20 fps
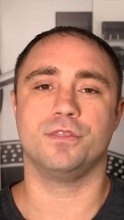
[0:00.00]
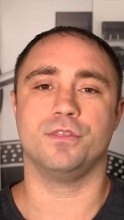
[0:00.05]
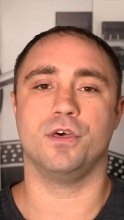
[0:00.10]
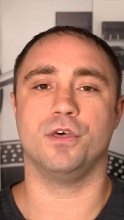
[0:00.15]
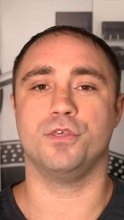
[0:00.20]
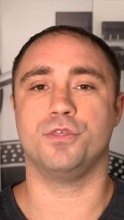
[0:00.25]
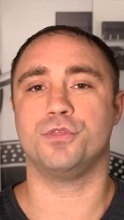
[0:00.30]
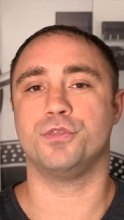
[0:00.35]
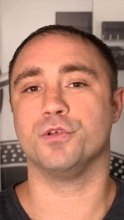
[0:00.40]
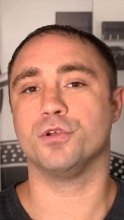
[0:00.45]

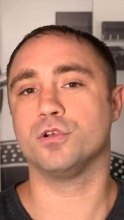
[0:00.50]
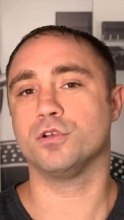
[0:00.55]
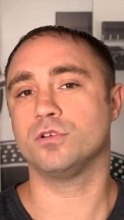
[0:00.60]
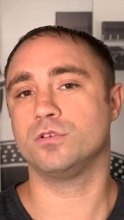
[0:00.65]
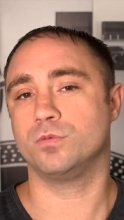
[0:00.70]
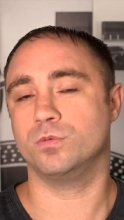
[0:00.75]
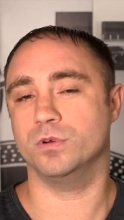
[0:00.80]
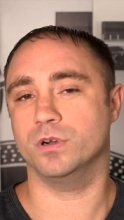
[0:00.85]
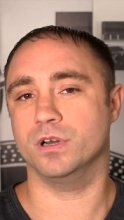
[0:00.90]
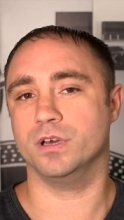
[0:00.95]
The
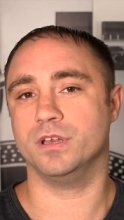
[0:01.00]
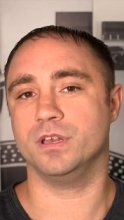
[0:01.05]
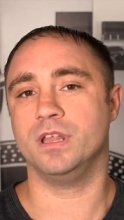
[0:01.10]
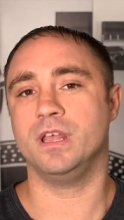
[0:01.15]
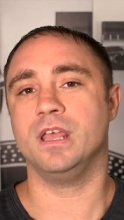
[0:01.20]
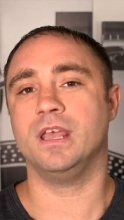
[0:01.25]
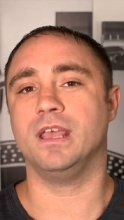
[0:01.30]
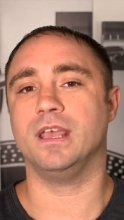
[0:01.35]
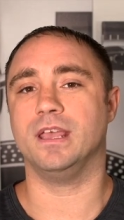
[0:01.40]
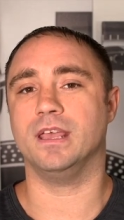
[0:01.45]
third one
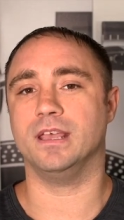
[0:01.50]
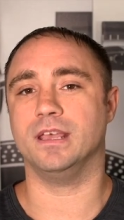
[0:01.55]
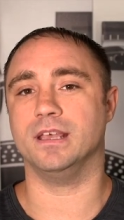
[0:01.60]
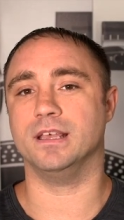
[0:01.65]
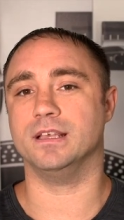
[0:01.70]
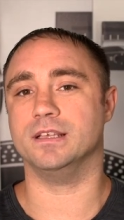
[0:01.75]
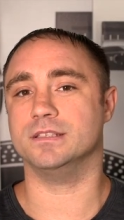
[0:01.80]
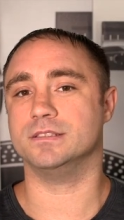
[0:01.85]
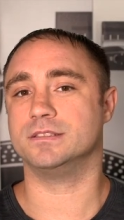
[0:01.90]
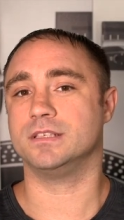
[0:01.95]

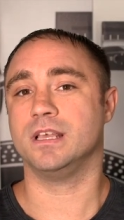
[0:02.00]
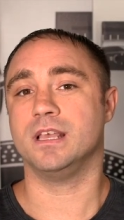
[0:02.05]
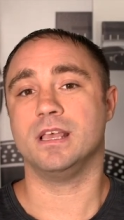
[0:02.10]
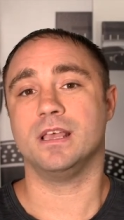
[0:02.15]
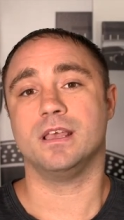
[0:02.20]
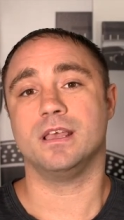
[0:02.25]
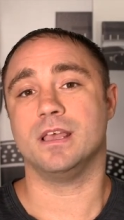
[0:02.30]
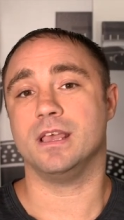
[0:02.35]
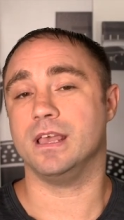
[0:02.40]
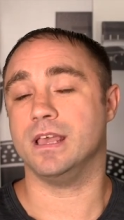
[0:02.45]
is
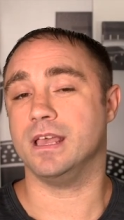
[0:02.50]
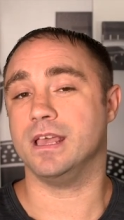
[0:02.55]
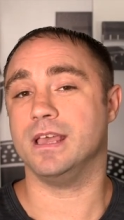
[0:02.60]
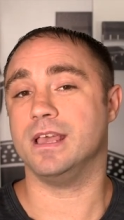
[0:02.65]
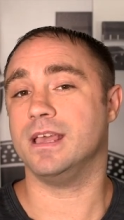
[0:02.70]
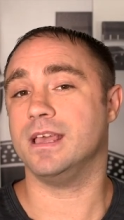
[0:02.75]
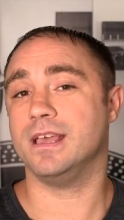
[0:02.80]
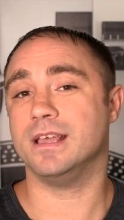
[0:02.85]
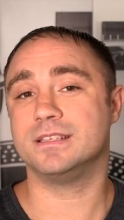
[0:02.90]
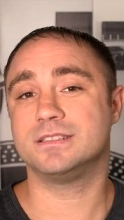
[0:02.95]

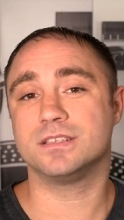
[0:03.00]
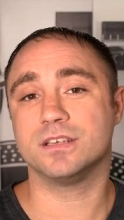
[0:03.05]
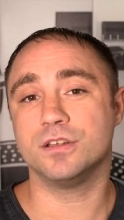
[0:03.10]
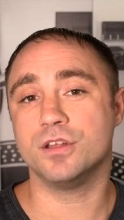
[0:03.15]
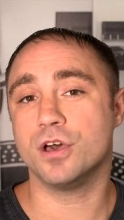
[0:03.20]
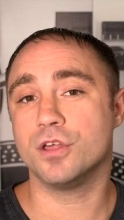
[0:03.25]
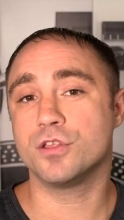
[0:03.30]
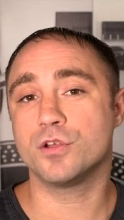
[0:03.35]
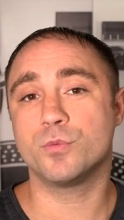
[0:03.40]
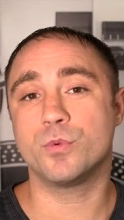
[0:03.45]
it's
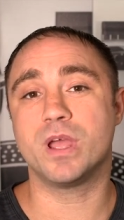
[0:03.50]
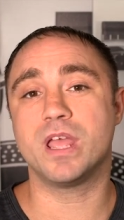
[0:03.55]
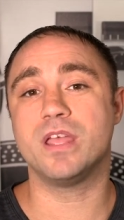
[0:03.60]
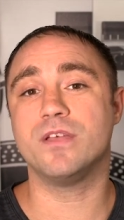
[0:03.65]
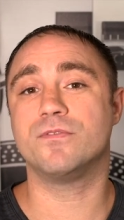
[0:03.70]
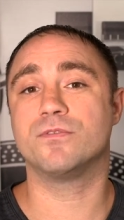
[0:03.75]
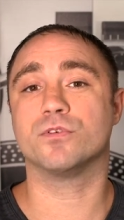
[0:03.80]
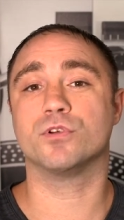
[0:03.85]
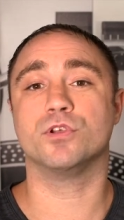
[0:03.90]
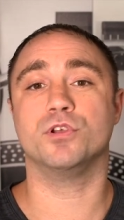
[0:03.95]
another way
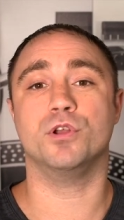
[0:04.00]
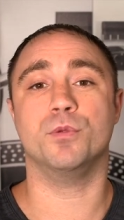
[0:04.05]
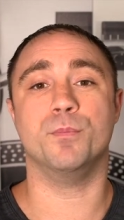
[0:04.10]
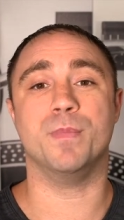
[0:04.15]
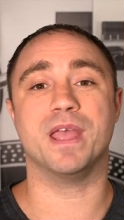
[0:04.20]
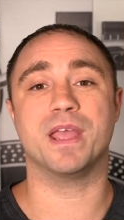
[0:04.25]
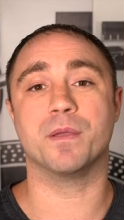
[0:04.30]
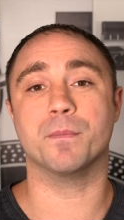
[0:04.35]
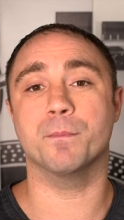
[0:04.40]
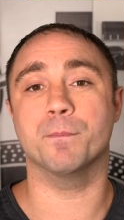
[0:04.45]
for you to
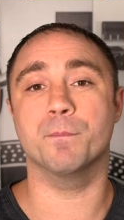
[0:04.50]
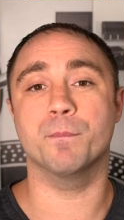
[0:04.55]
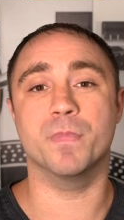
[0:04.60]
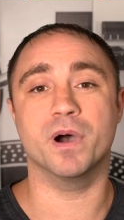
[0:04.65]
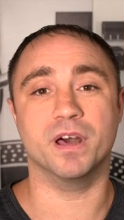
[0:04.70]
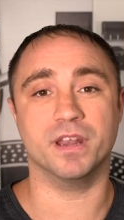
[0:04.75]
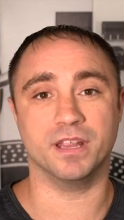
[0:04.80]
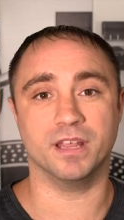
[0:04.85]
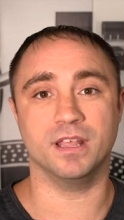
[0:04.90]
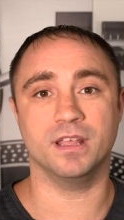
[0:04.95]
make
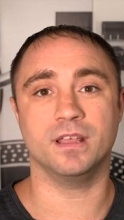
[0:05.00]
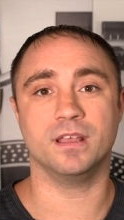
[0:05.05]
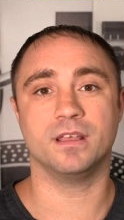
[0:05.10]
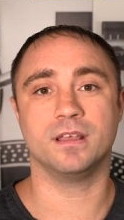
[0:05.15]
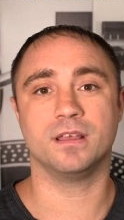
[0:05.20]
money.